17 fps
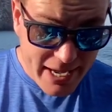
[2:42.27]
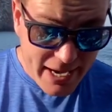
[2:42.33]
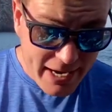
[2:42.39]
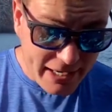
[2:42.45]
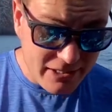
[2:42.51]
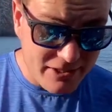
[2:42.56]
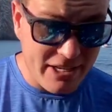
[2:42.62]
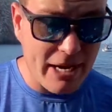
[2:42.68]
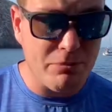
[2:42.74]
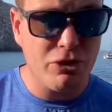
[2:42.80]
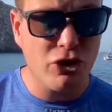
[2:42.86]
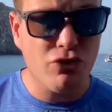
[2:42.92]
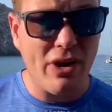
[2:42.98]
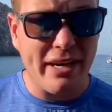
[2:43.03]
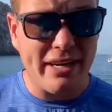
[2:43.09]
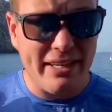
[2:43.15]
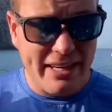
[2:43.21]
In terms of
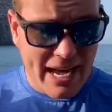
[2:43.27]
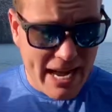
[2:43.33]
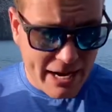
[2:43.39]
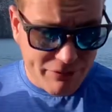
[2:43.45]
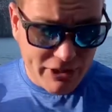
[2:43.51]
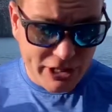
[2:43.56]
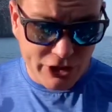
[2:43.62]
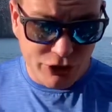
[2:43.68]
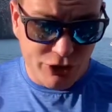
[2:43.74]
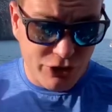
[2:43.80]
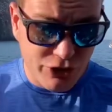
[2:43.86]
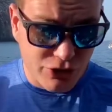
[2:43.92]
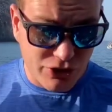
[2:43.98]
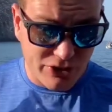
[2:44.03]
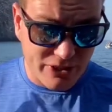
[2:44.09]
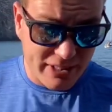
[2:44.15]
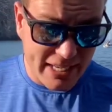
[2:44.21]
Gran Canaria,
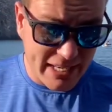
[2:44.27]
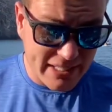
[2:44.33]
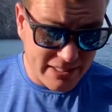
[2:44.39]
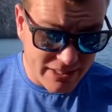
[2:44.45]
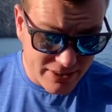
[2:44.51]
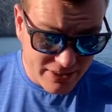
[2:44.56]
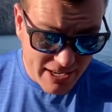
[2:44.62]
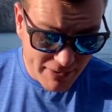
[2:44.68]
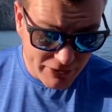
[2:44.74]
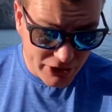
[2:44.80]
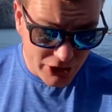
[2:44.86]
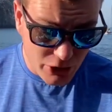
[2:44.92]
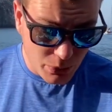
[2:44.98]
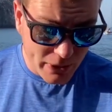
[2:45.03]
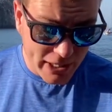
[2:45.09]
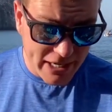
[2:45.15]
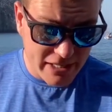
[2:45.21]
337 new
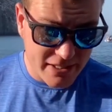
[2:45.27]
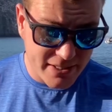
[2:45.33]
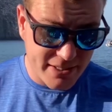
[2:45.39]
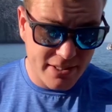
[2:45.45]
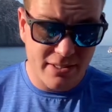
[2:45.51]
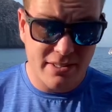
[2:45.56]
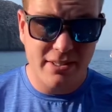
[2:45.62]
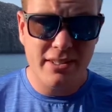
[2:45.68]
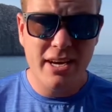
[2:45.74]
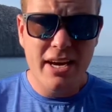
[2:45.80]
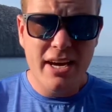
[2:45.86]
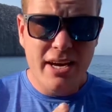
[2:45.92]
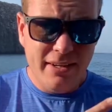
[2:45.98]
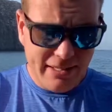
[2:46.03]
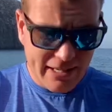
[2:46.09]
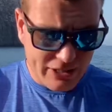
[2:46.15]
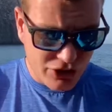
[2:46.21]
cases,
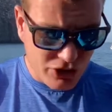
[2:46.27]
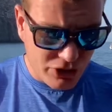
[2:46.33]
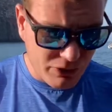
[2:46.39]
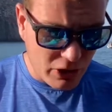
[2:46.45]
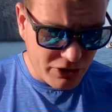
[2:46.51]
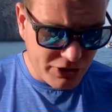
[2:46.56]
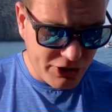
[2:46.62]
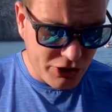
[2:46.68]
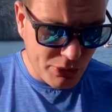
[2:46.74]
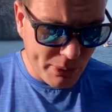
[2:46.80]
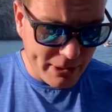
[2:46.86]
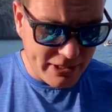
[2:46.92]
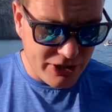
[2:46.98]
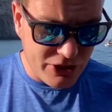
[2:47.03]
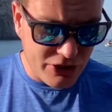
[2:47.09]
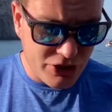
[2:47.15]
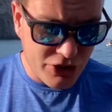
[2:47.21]
Lanzarote
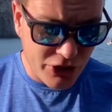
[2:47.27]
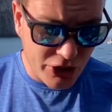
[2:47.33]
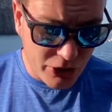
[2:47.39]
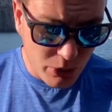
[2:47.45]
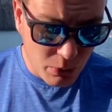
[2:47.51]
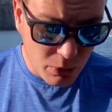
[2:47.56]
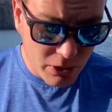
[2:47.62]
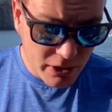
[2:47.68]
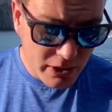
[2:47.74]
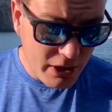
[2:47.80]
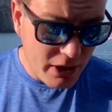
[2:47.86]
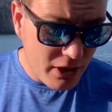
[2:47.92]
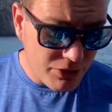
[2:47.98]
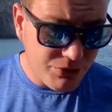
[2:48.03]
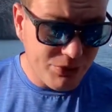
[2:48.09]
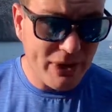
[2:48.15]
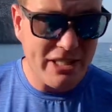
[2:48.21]
22,
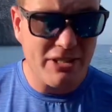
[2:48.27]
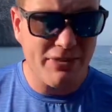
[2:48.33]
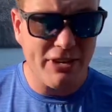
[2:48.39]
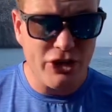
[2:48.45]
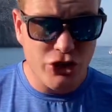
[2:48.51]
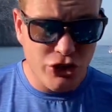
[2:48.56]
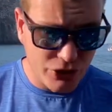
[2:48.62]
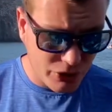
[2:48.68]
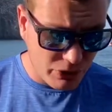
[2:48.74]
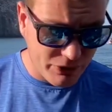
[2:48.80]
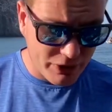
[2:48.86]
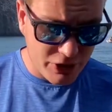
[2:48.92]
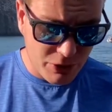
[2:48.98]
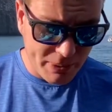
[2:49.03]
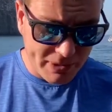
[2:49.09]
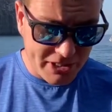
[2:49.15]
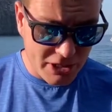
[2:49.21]
Fuerteventura
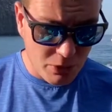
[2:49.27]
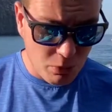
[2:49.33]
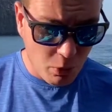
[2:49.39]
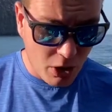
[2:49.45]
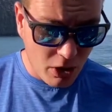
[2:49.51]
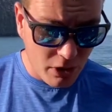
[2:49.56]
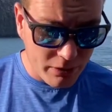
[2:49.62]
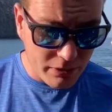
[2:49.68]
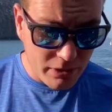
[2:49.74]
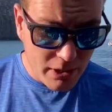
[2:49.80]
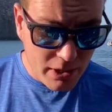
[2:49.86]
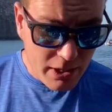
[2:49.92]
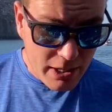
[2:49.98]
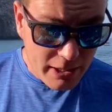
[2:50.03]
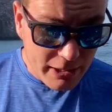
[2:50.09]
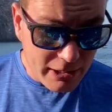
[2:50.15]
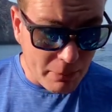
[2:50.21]
21,
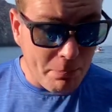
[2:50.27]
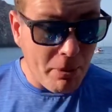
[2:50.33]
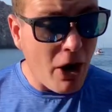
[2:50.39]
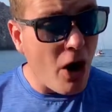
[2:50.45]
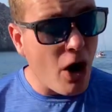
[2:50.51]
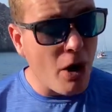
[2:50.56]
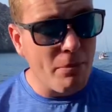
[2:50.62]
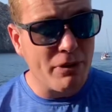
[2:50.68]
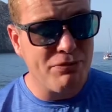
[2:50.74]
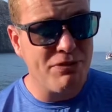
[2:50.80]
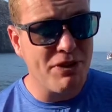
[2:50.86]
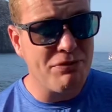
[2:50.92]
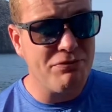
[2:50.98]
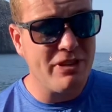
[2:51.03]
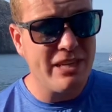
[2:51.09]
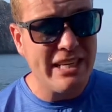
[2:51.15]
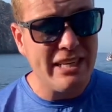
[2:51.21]
La Palma
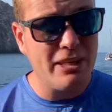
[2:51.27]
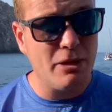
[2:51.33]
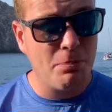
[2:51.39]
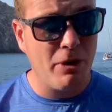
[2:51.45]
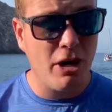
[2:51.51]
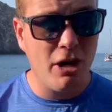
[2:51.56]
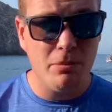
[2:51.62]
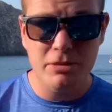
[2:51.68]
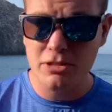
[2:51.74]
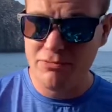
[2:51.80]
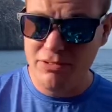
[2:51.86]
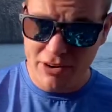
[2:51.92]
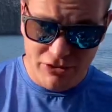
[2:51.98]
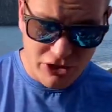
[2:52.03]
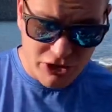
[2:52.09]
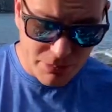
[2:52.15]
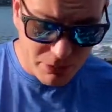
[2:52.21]
15. La Palma's a
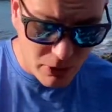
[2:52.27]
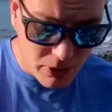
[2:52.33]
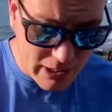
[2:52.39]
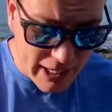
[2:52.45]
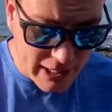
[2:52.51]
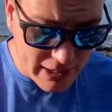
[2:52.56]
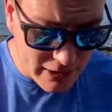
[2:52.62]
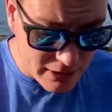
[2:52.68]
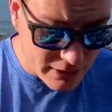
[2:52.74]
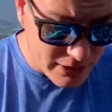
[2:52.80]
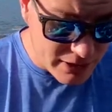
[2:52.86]
very small island.